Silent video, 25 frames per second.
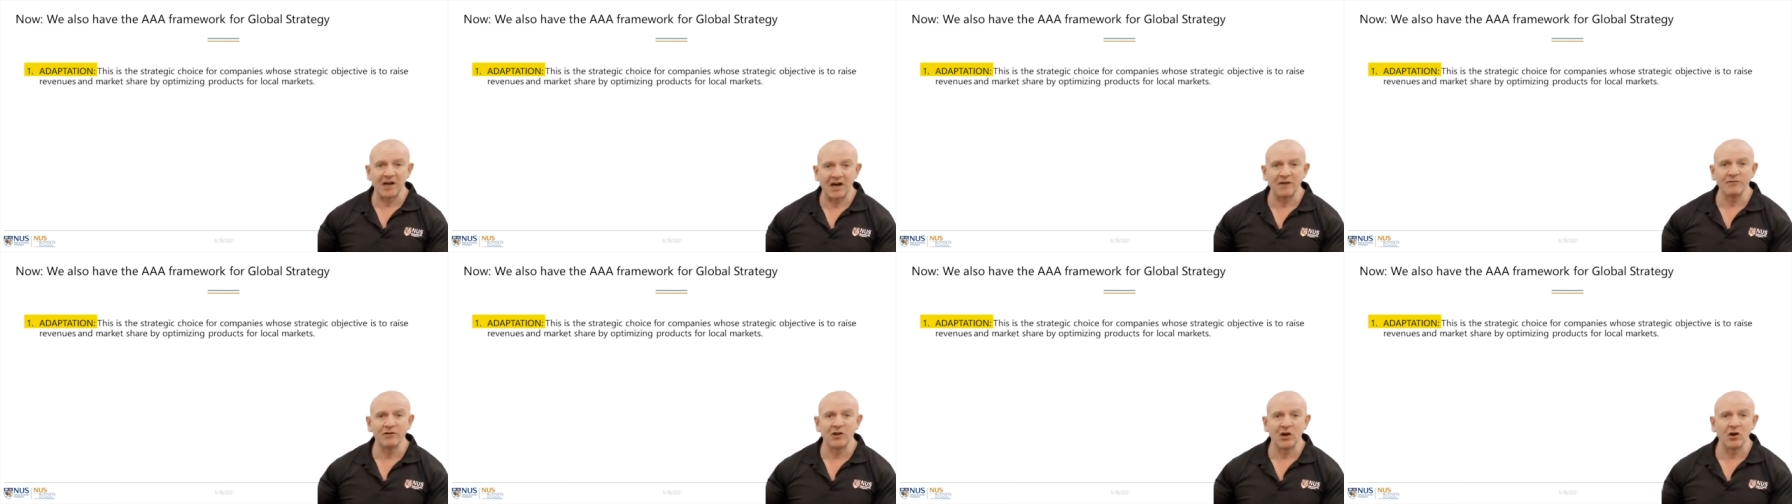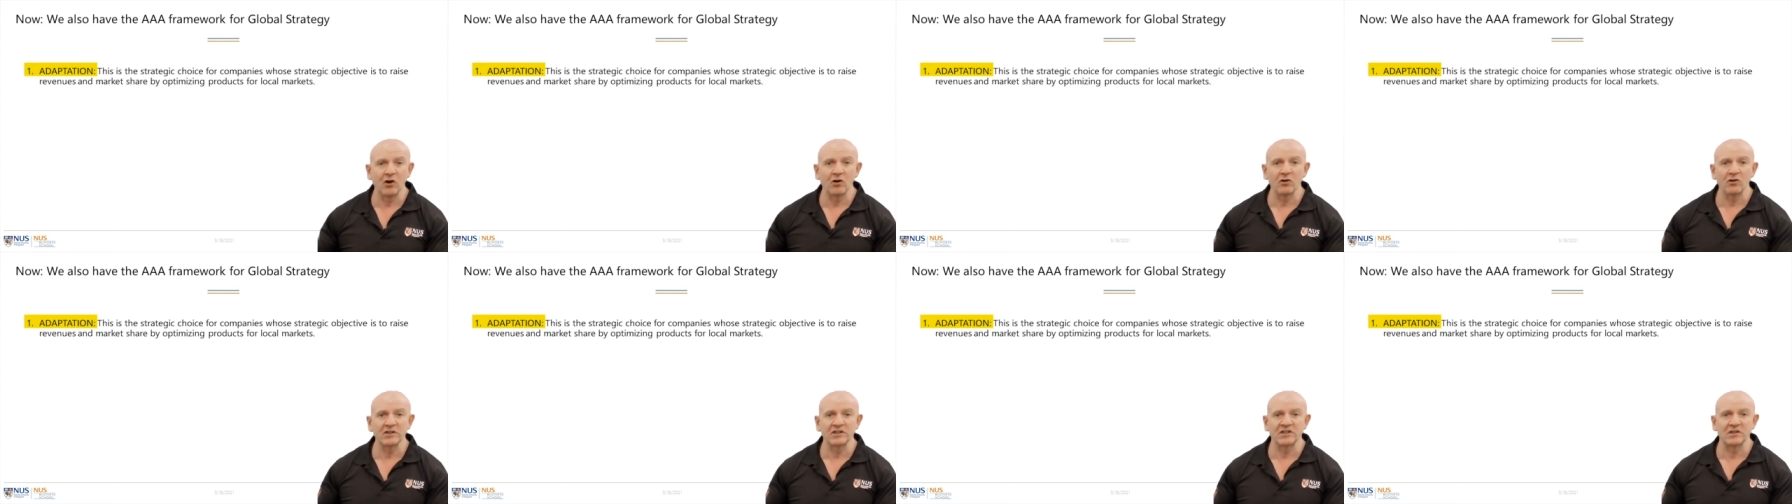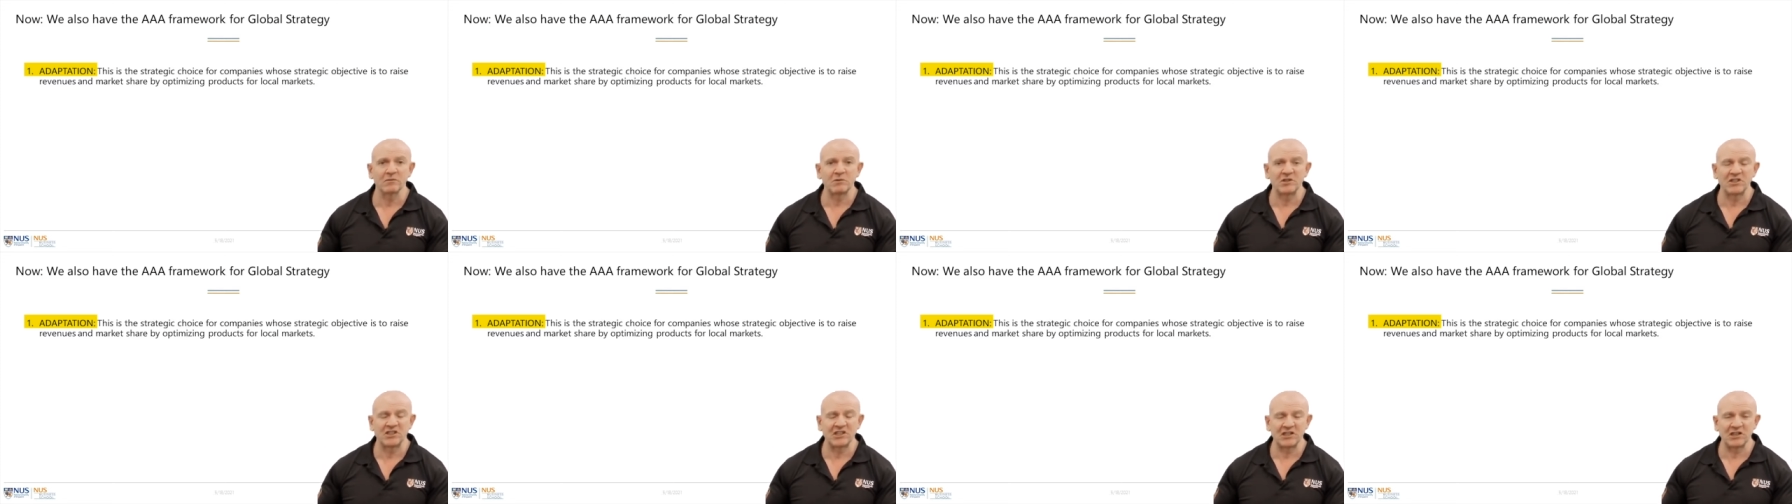of the local
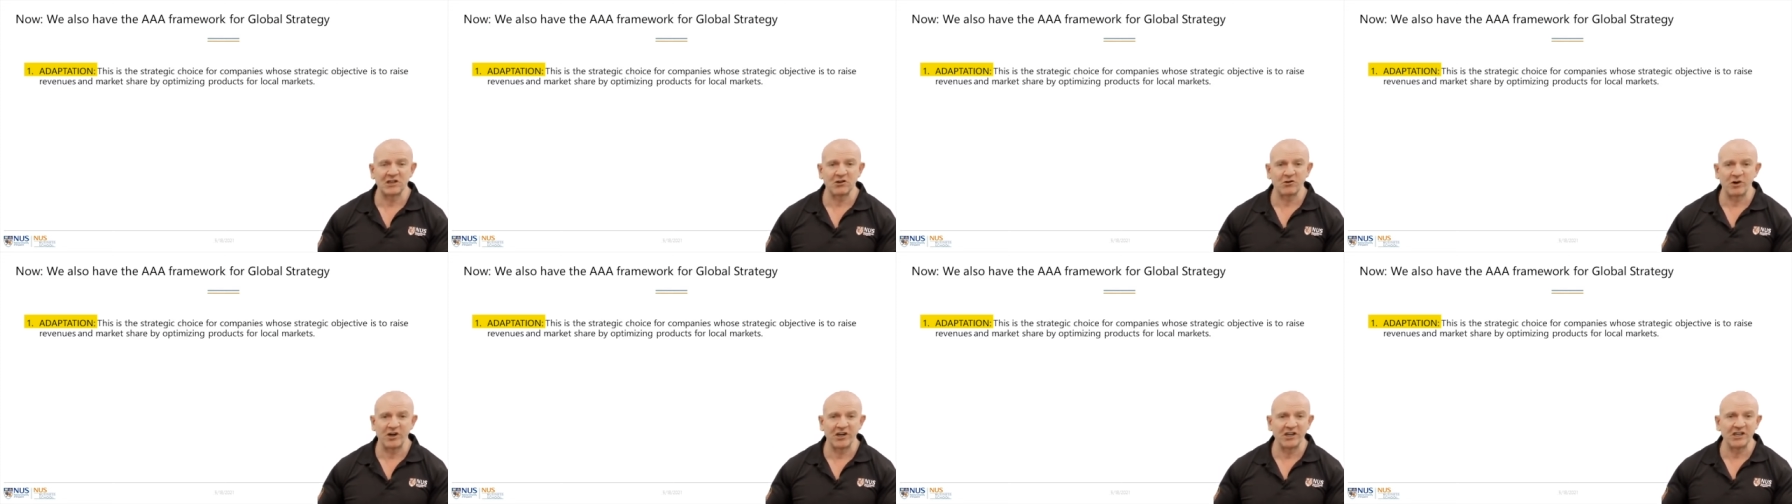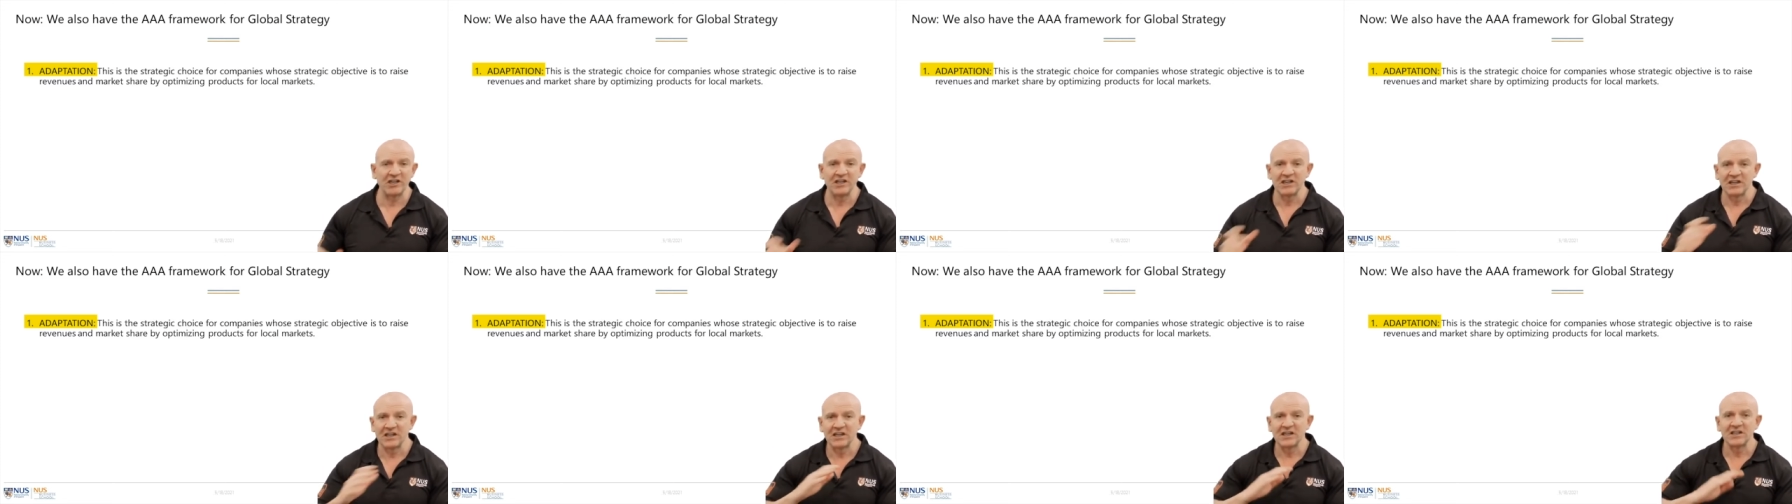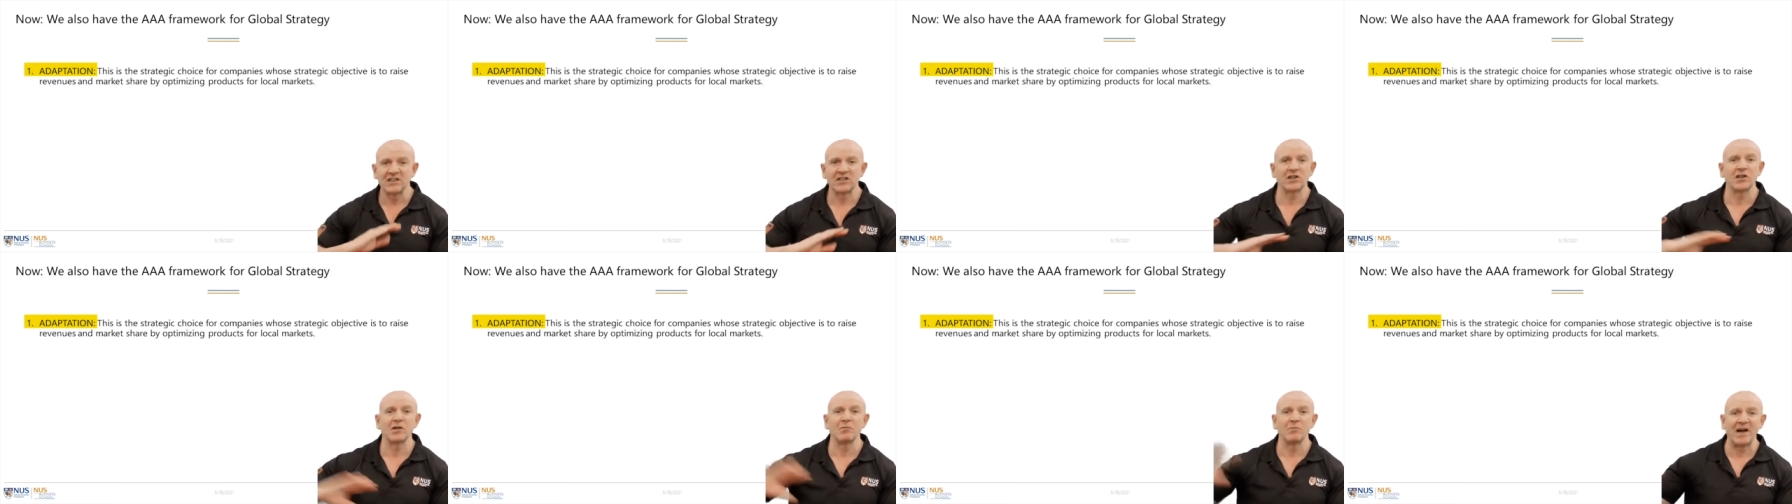subsidiary
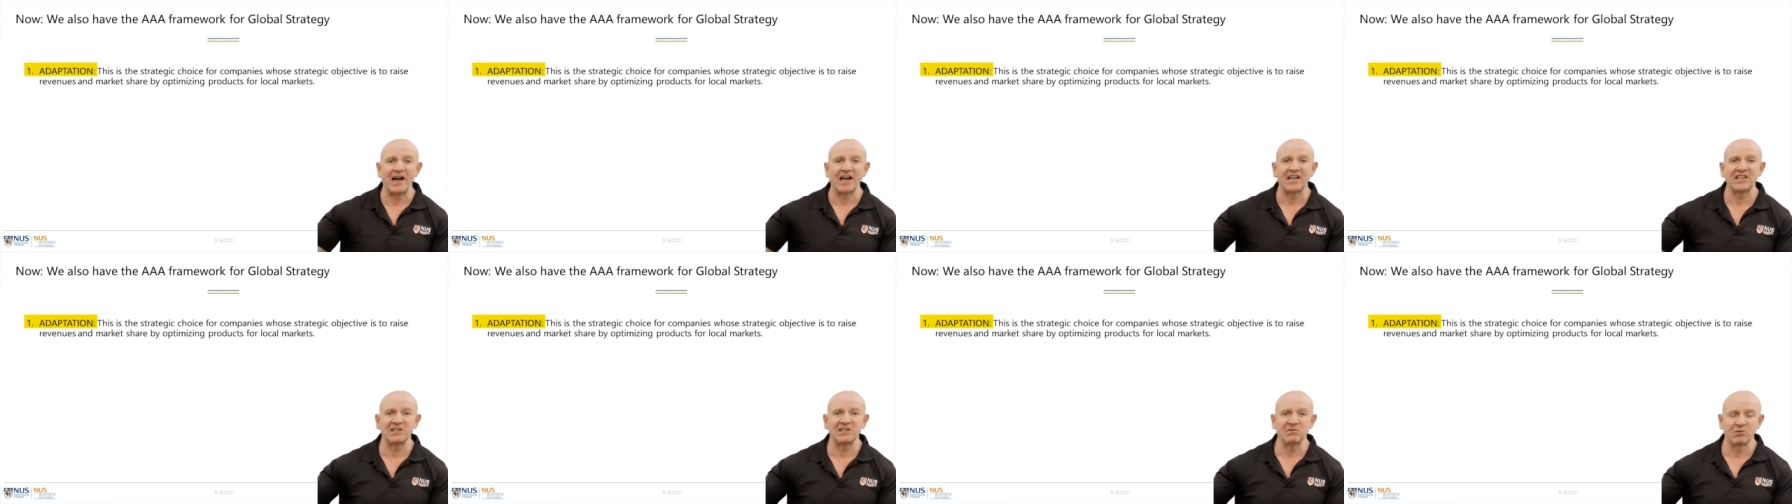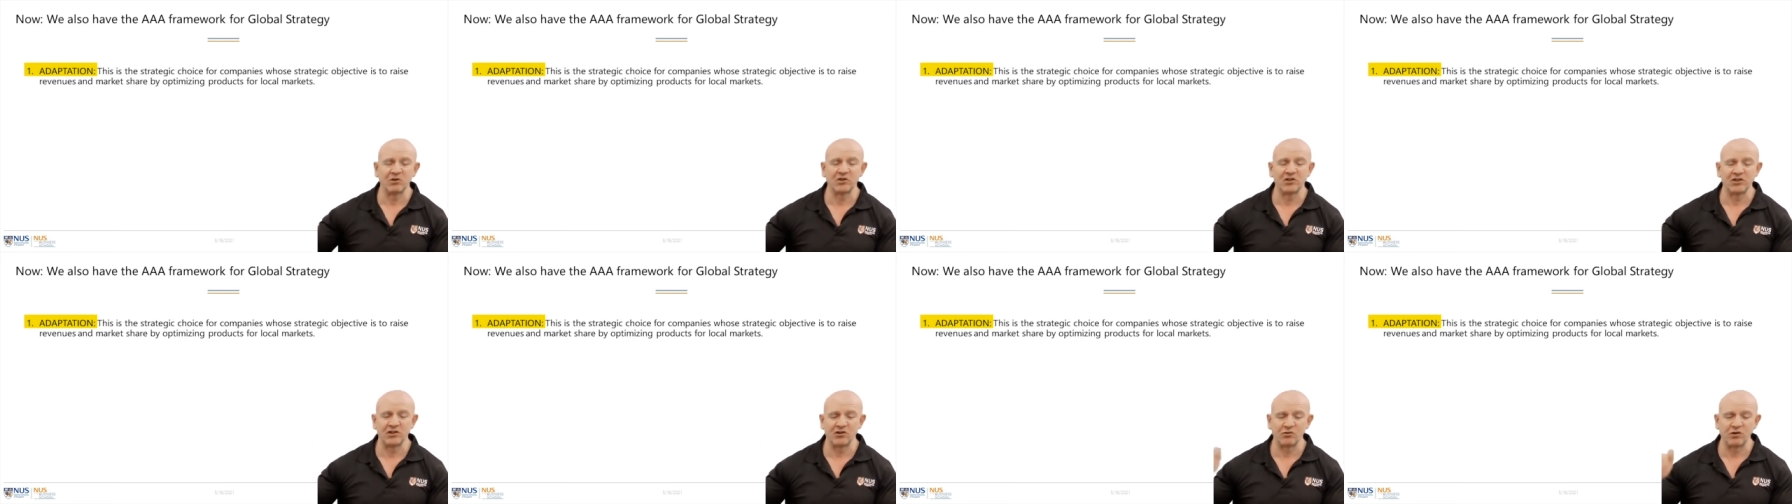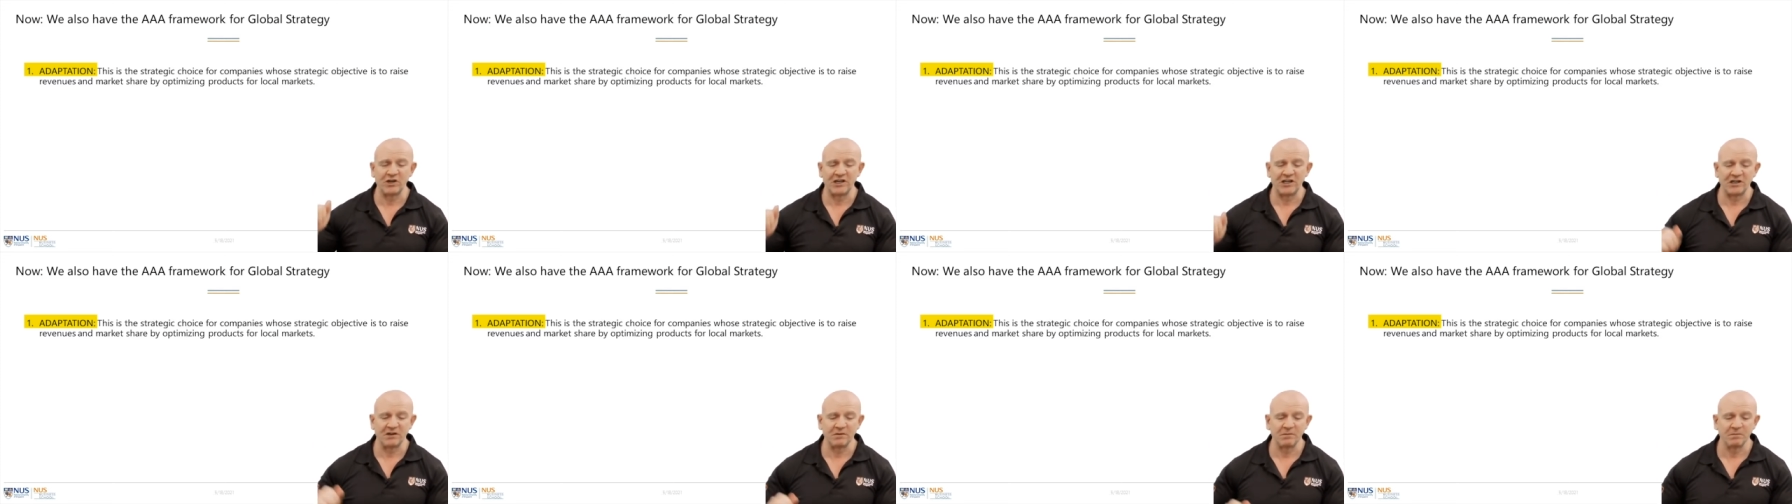to the maximal
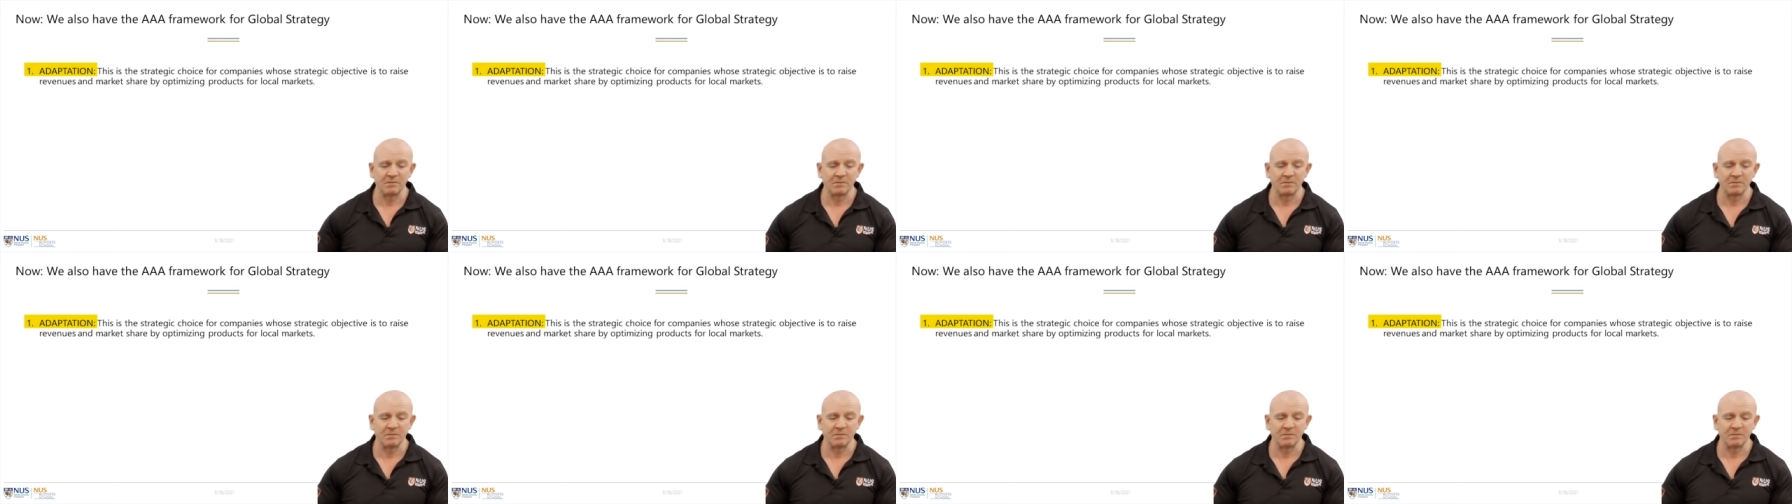degree.